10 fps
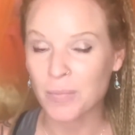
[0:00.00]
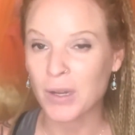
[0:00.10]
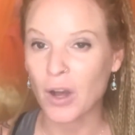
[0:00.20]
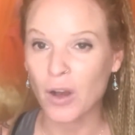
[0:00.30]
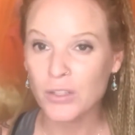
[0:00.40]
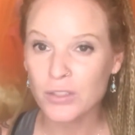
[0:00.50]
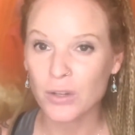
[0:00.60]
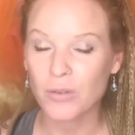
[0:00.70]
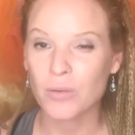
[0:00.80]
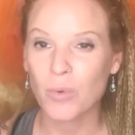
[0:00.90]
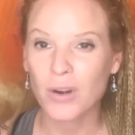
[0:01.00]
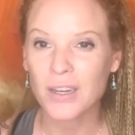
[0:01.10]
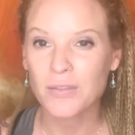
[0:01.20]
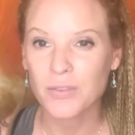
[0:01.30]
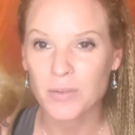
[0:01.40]
but also the more
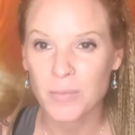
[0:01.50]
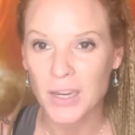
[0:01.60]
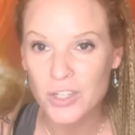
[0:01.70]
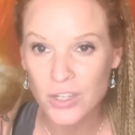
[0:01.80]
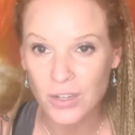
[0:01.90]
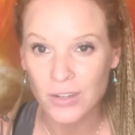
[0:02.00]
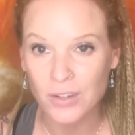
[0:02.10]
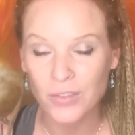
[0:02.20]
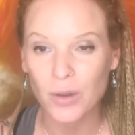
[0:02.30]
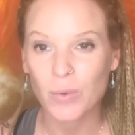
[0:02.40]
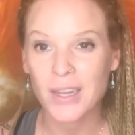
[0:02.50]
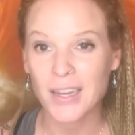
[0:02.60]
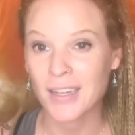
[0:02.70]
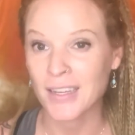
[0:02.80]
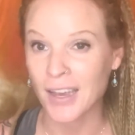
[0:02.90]
information that we
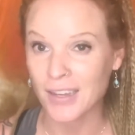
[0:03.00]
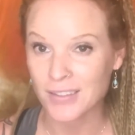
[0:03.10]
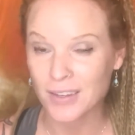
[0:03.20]
can get